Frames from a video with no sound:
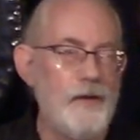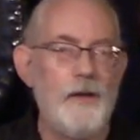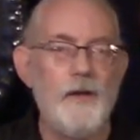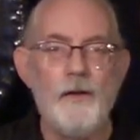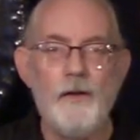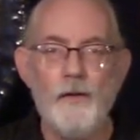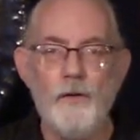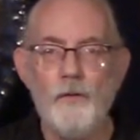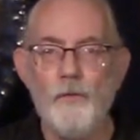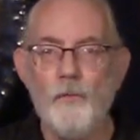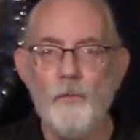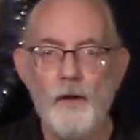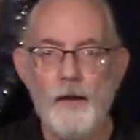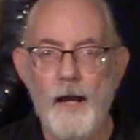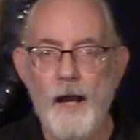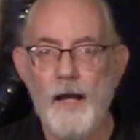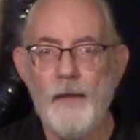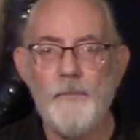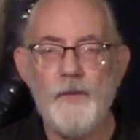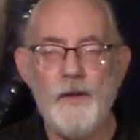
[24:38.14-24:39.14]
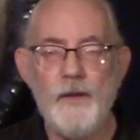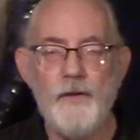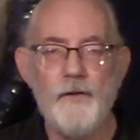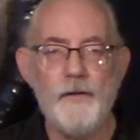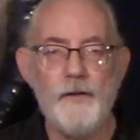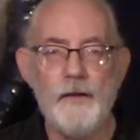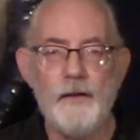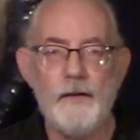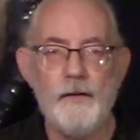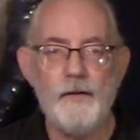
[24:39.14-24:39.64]
hear what I'm
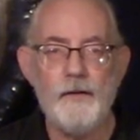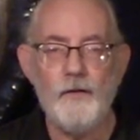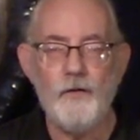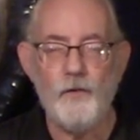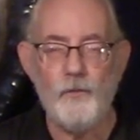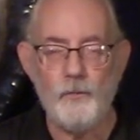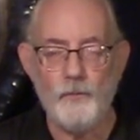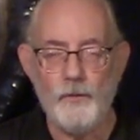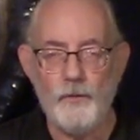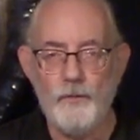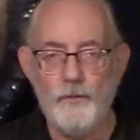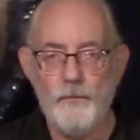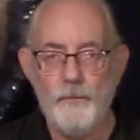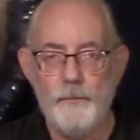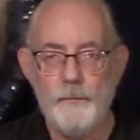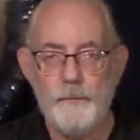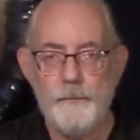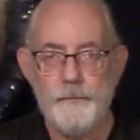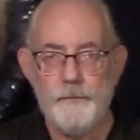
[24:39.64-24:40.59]
hearing in this room.